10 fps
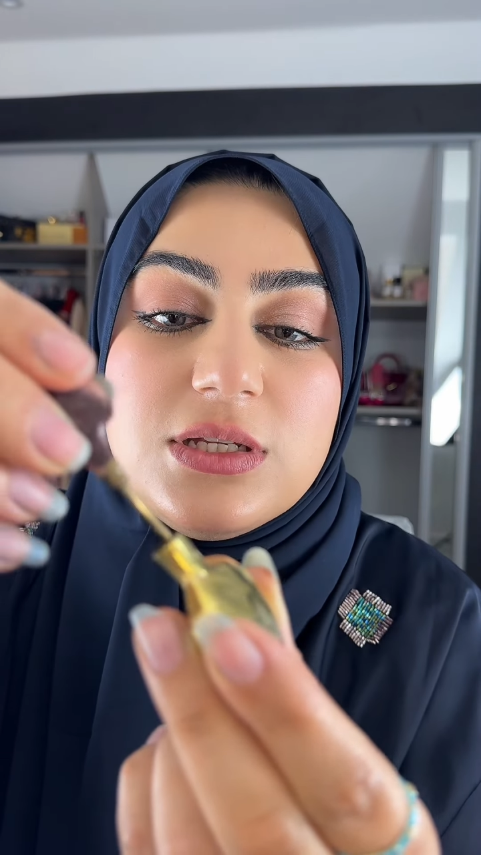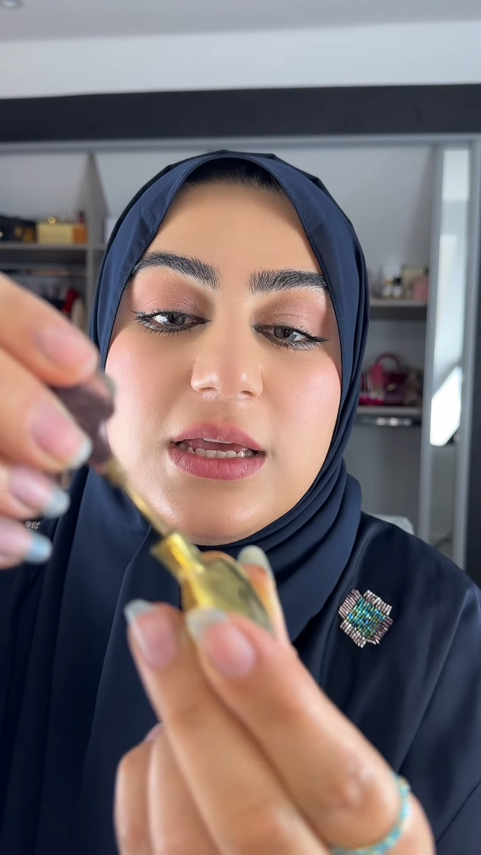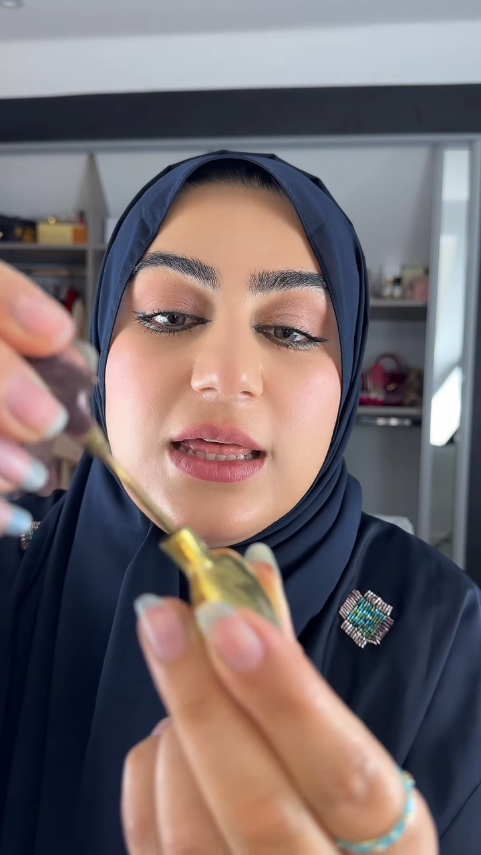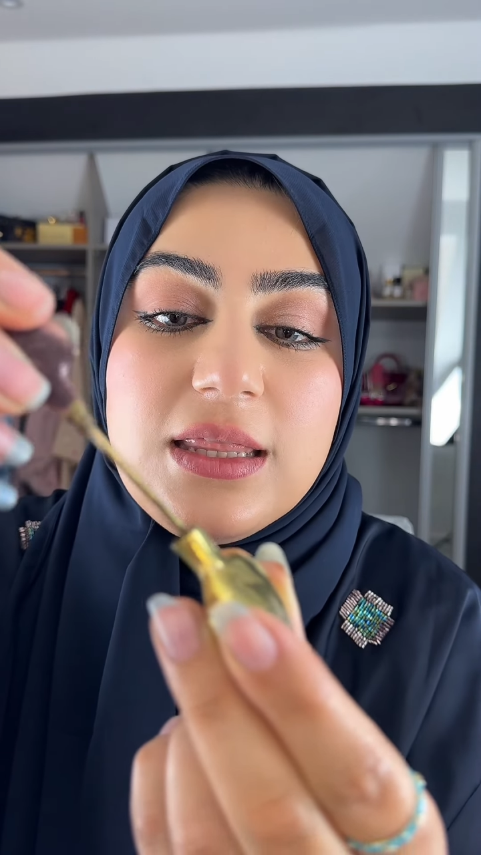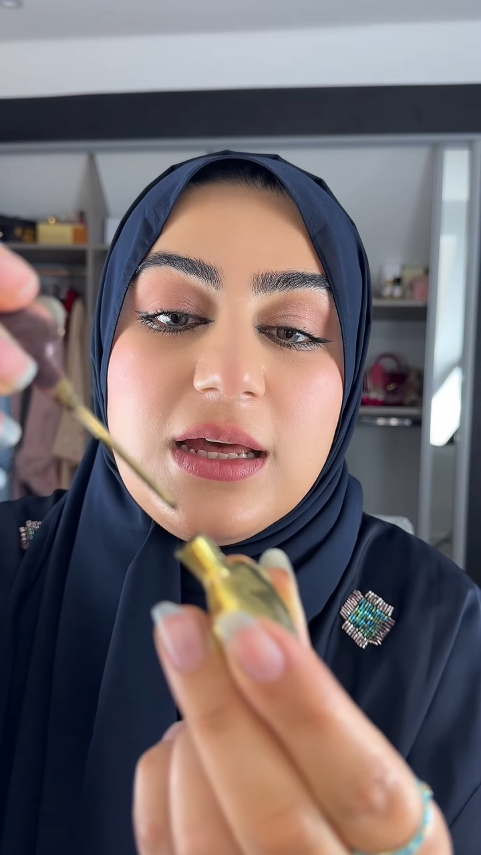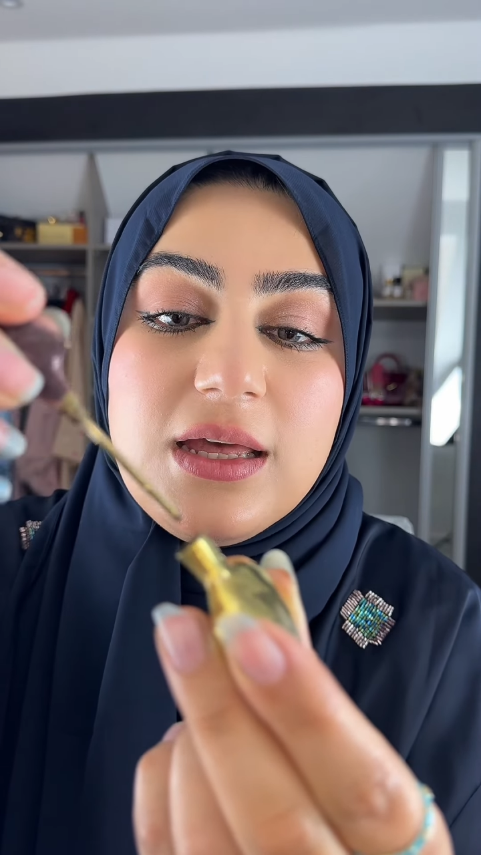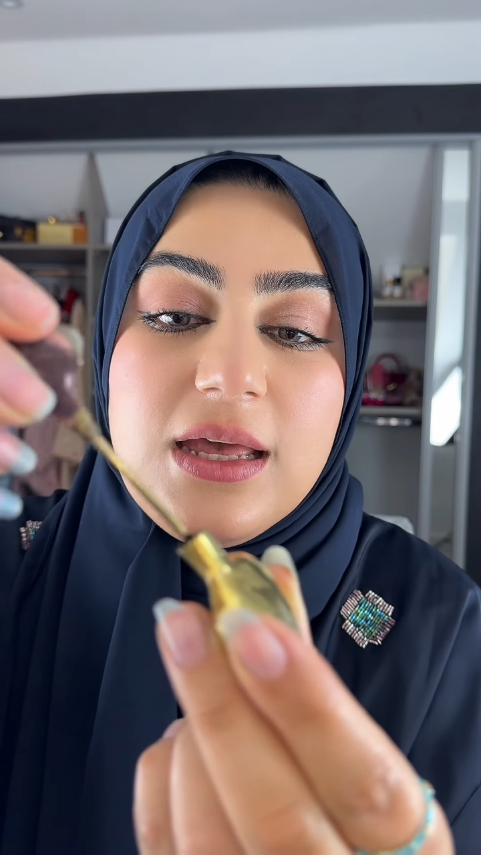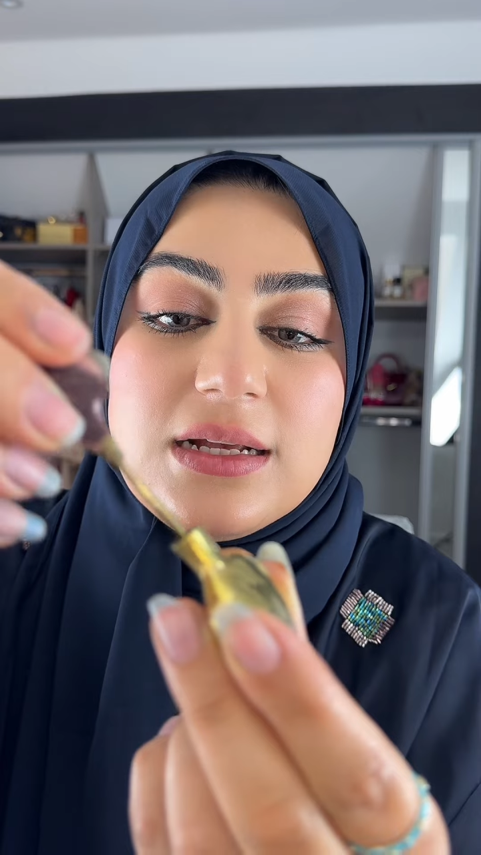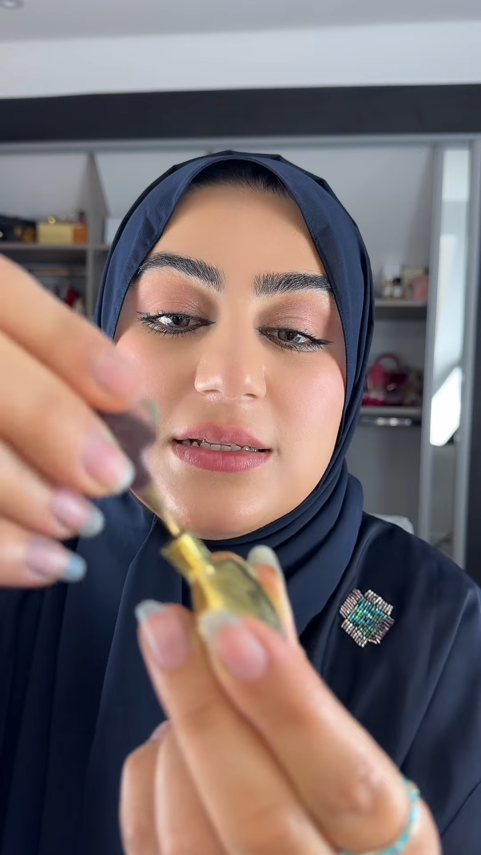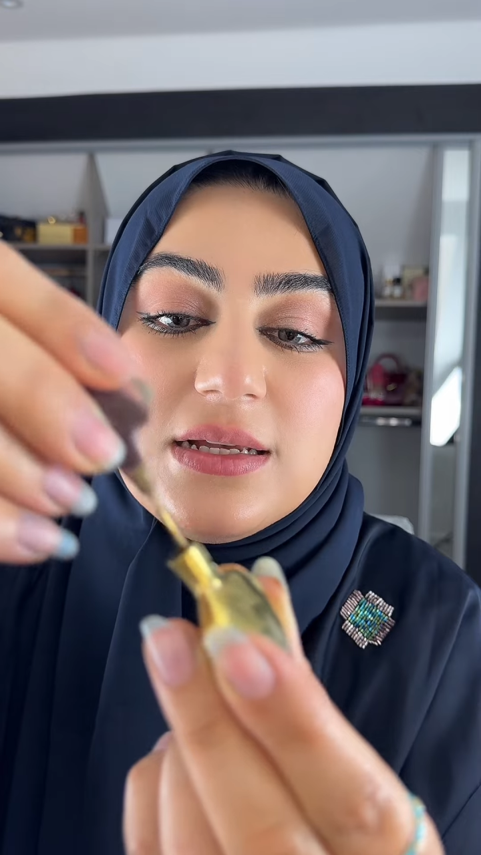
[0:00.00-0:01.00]
to get that
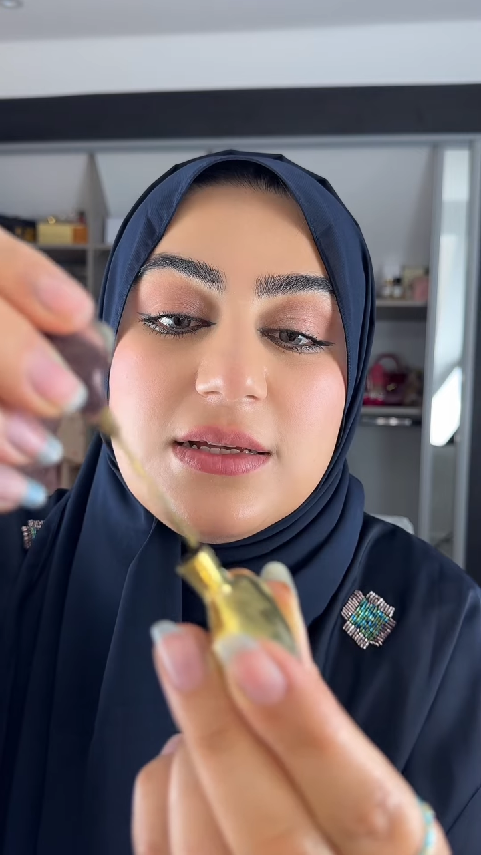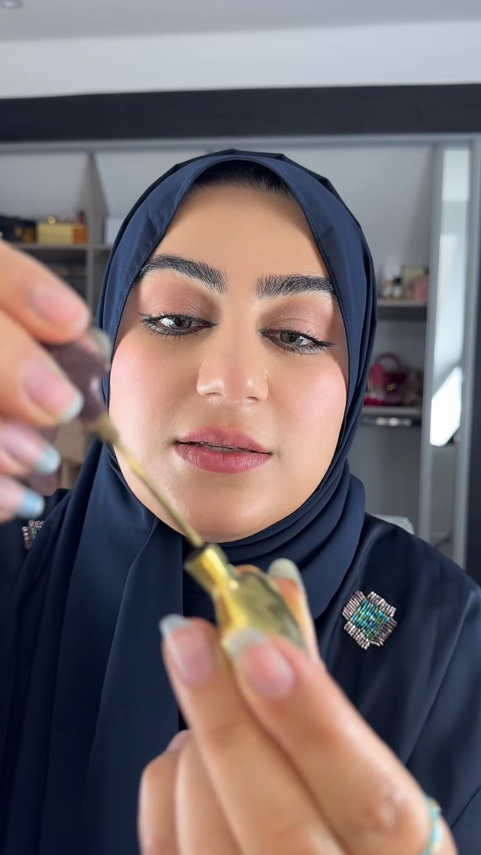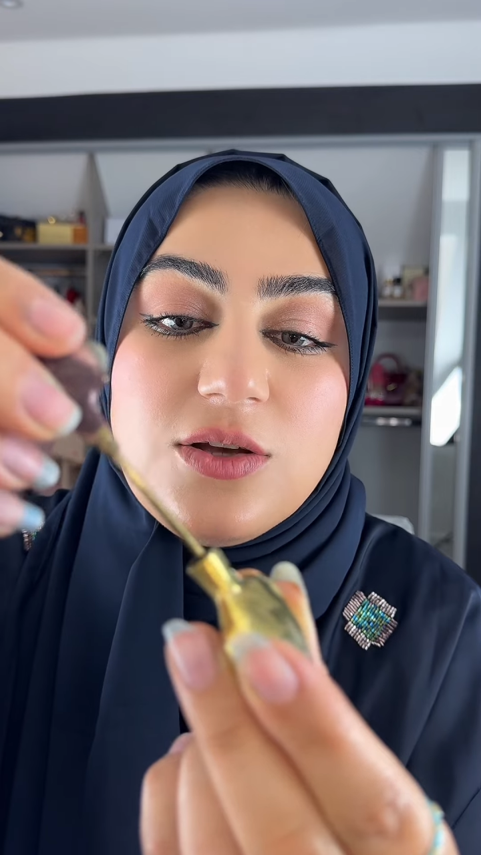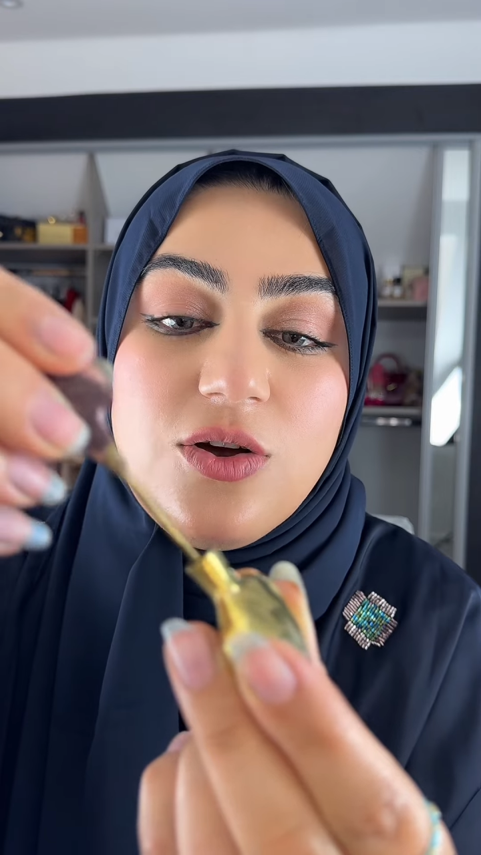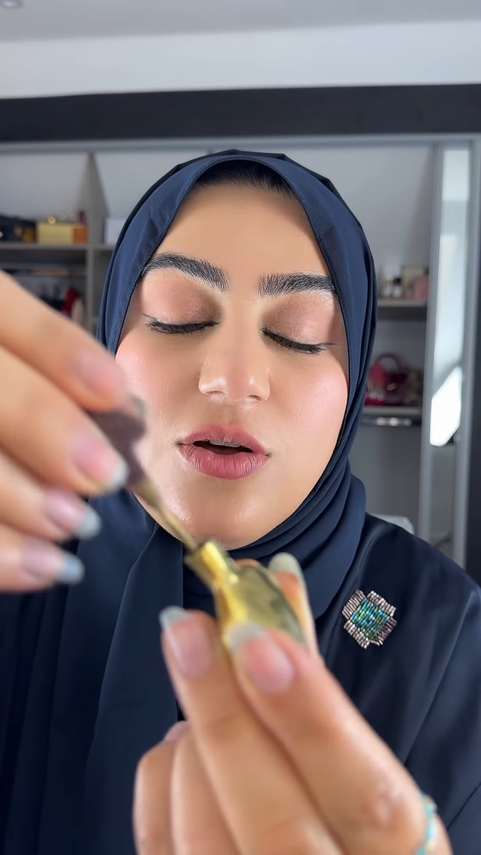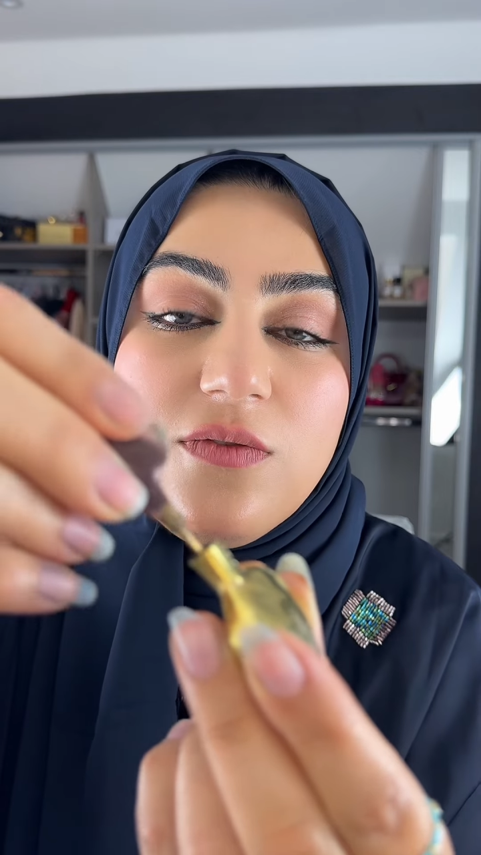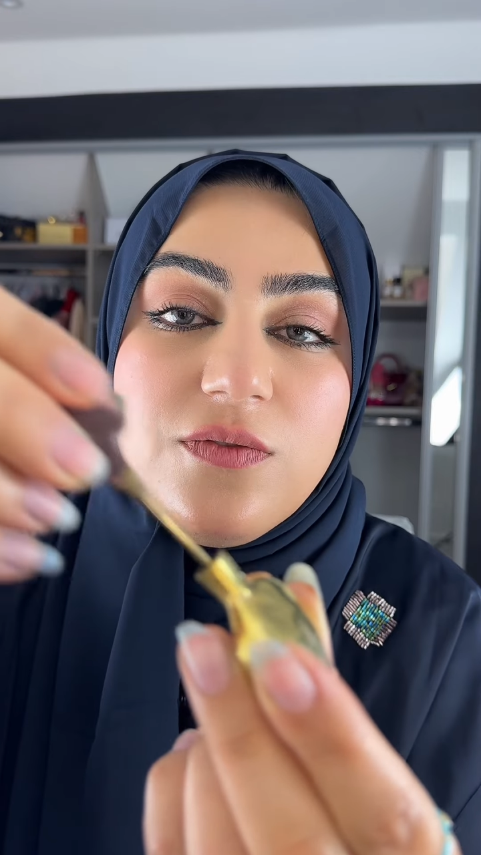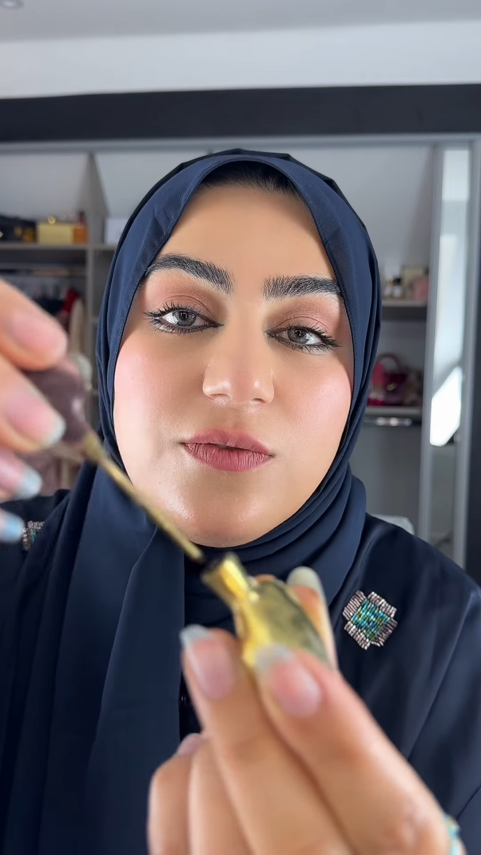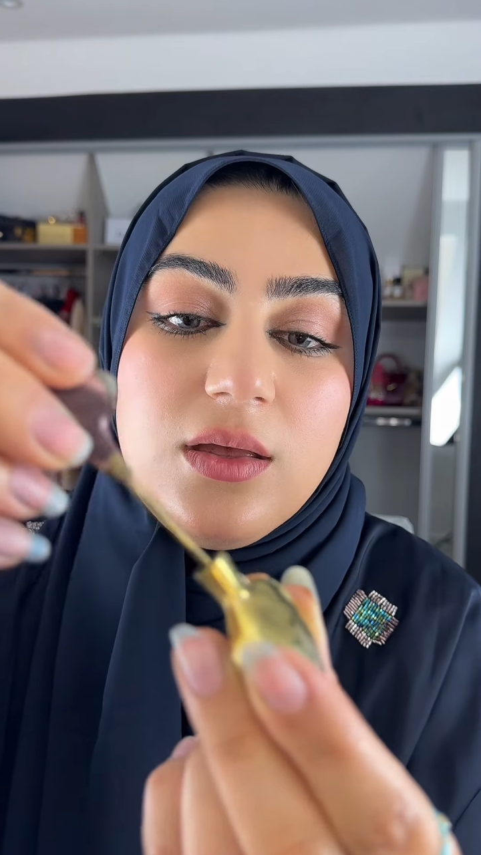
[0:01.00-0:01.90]
excess off.